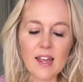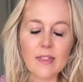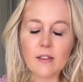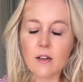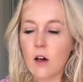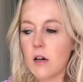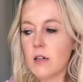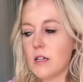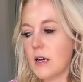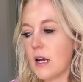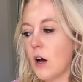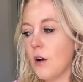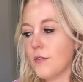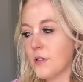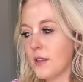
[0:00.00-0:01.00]
Get in the garden.
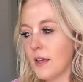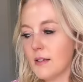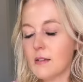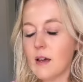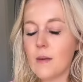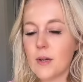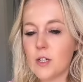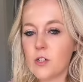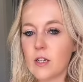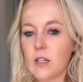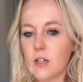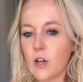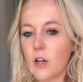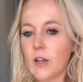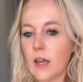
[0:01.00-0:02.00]
After this, I'm actually
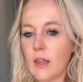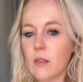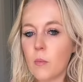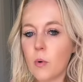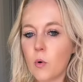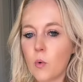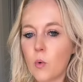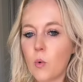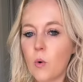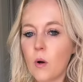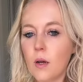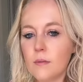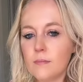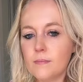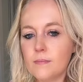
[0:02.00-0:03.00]
going to go and get in the
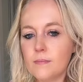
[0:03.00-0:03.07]
pool.